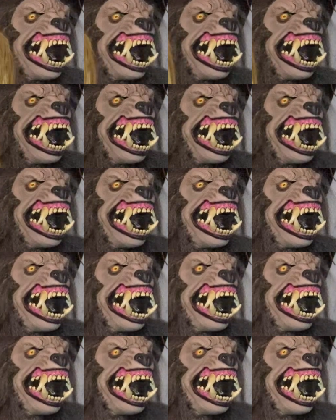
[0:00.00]

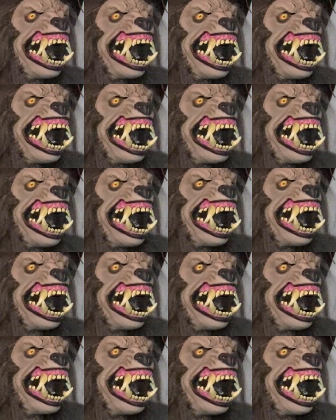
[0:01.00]

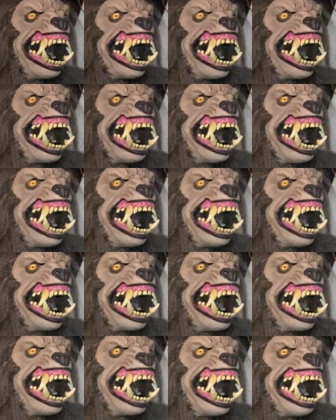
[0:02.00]

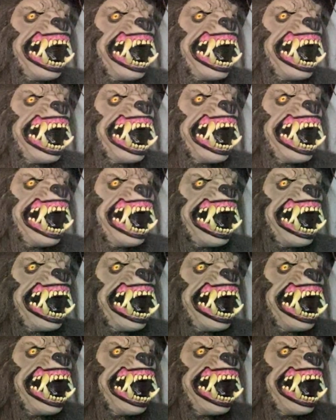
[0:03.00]

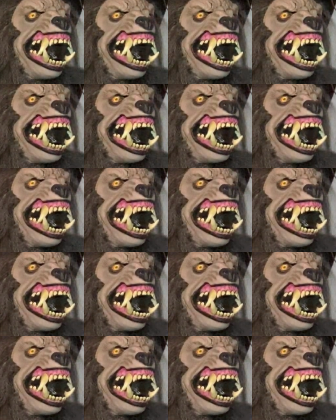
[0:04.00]
(silent)